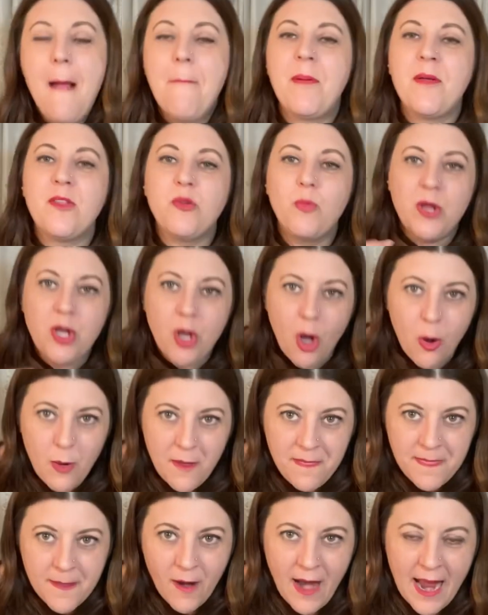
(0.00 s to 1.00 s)
but we don't
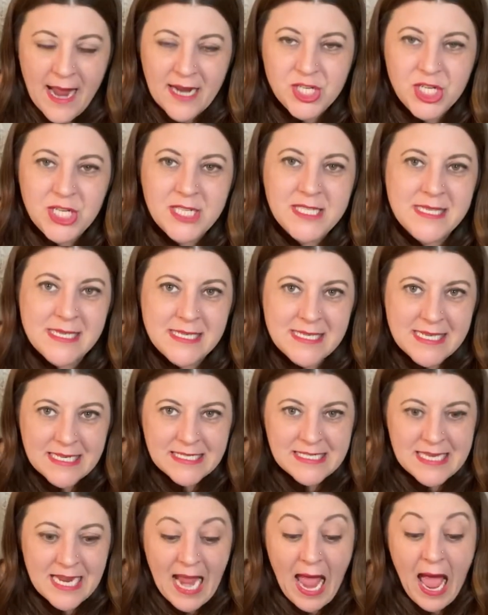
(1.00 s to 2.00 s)
want their actions to
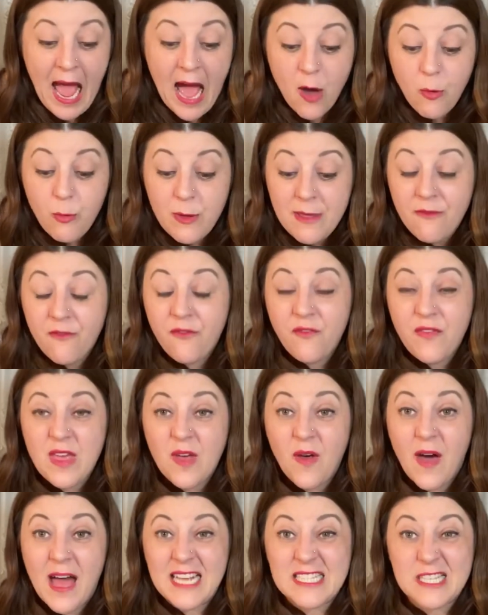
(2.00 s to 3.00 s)
dictate how we
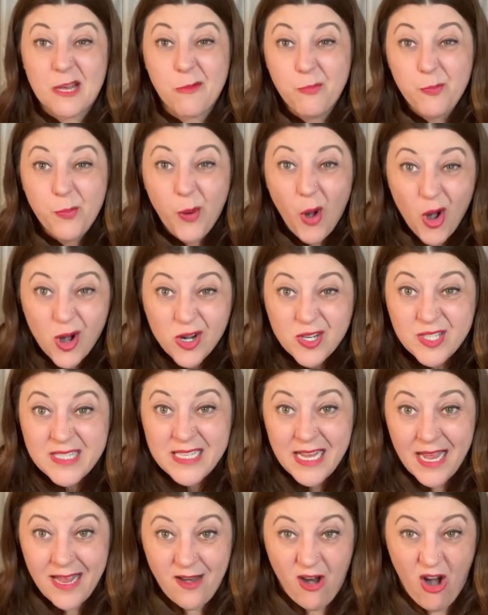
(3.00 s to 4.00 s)
feel as a
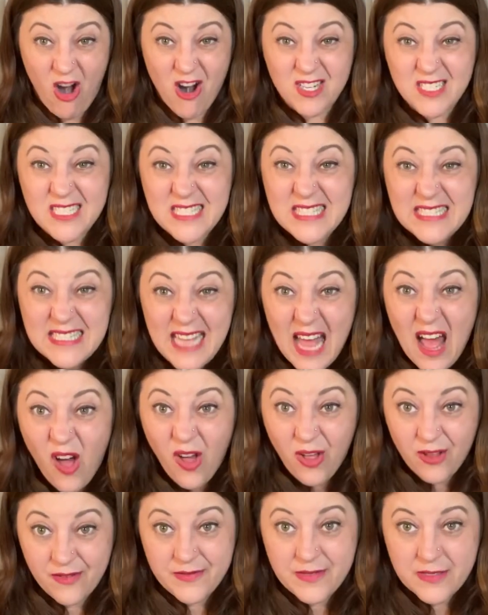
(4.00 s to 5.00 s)
person,
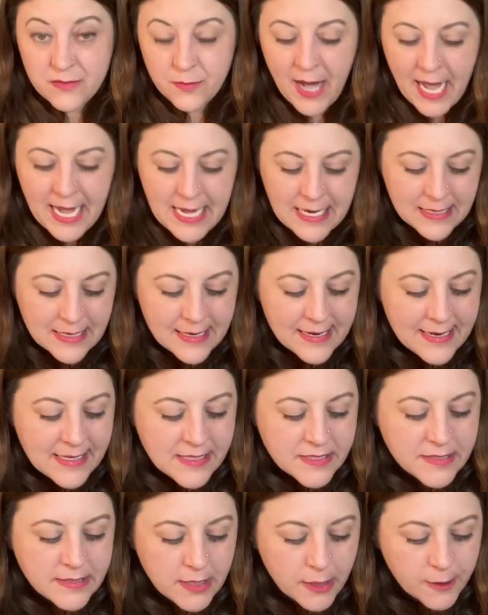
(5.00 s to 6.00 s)
ourselves, right?
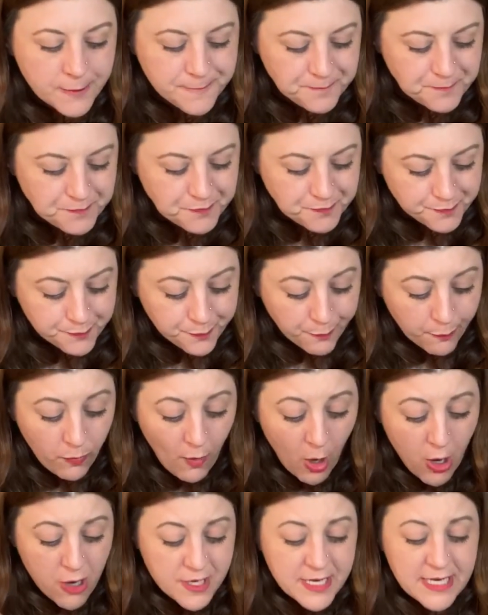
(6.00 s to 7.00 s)
So
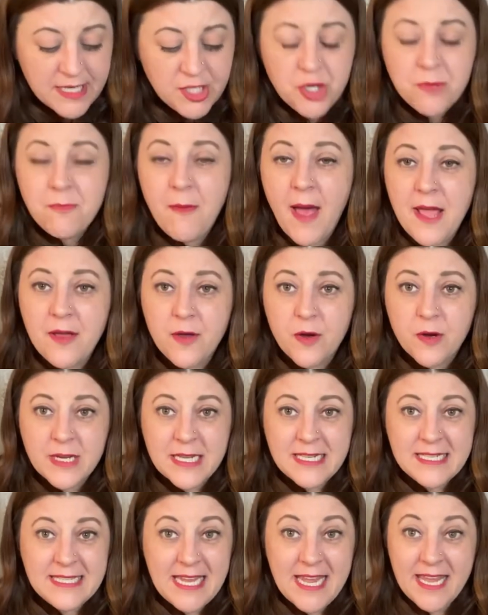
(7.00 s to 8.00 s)
Archangel Michael
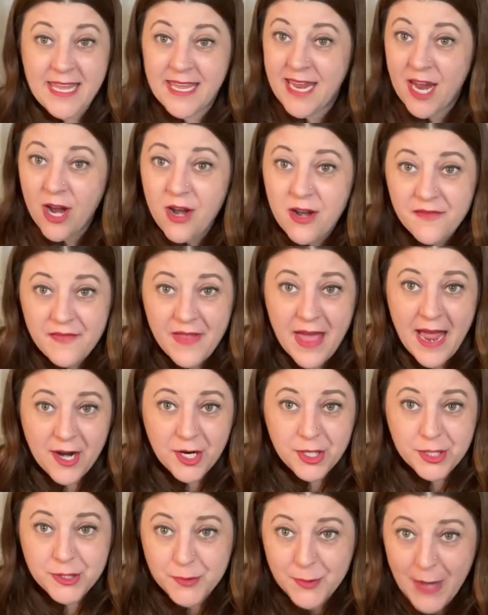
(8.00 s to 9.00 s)
can take care of that
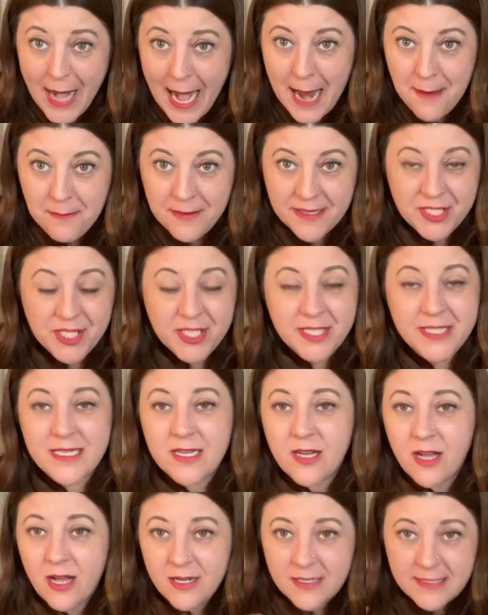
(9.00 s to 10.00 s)
crap. It's just
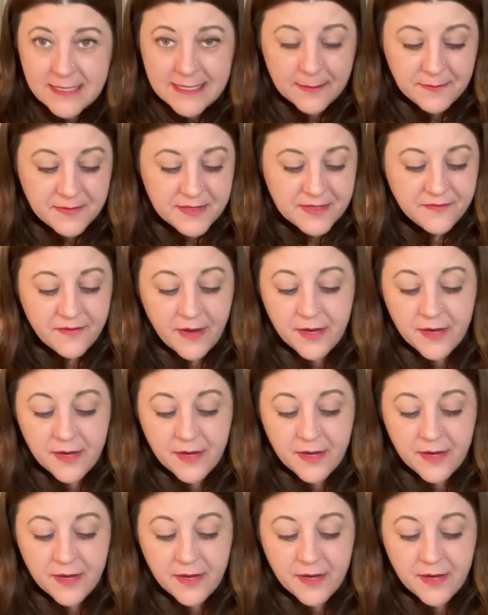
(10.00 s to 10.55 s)
a concept of